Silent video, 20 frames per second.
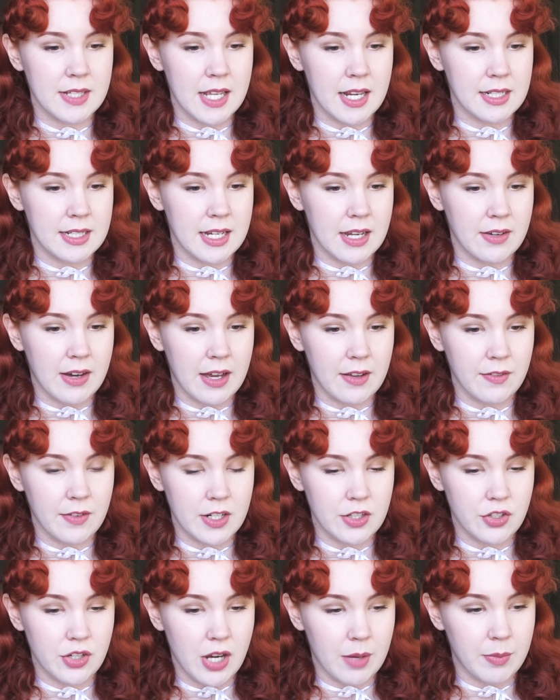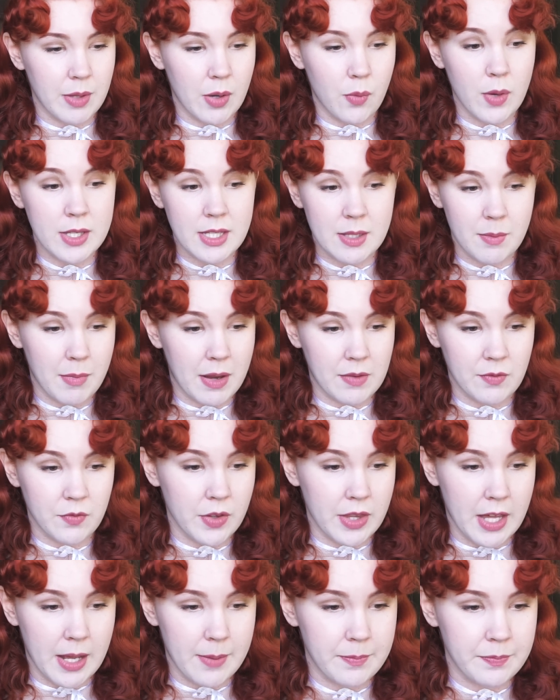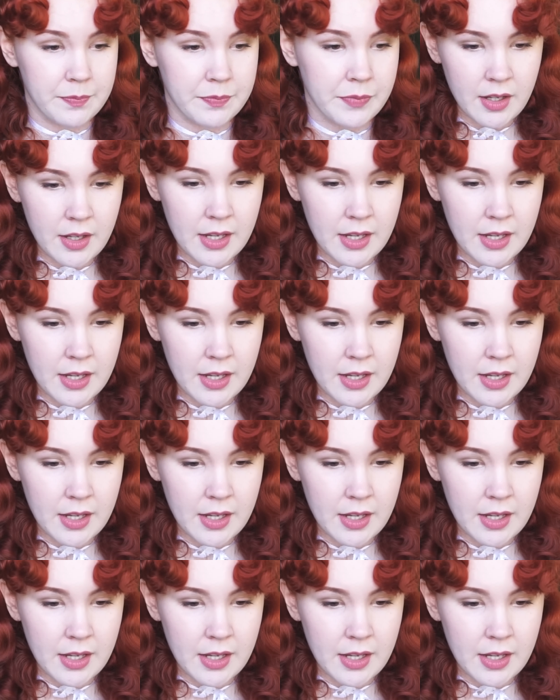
day to day life in a job that wasn't meant for them.